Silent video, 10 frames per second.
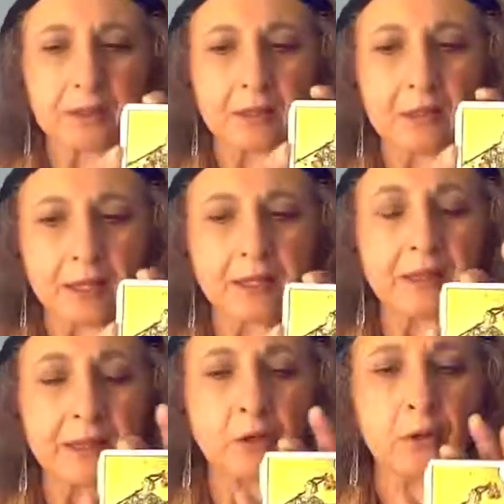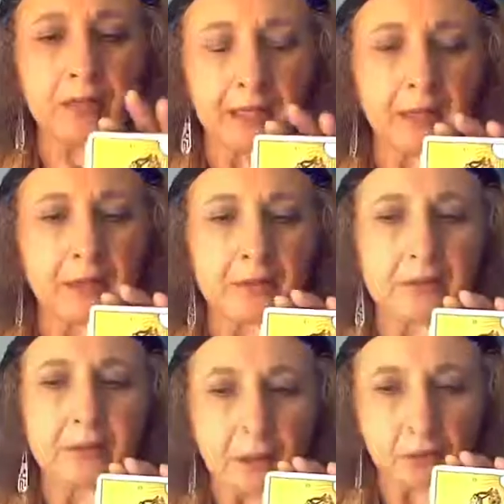it literally
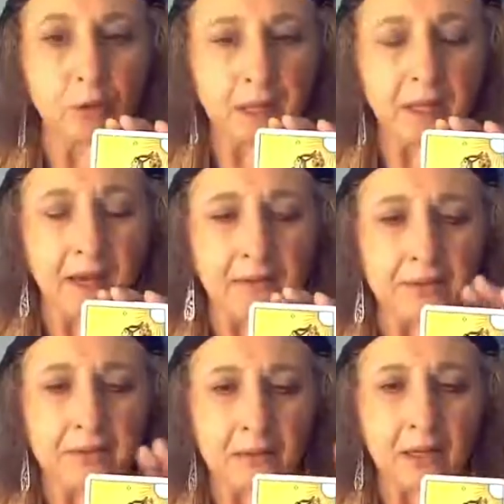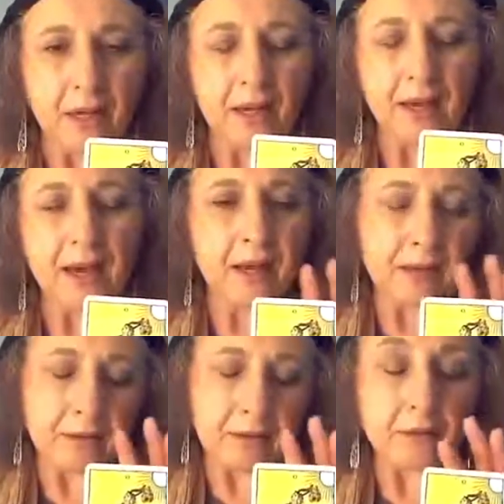is a new place. And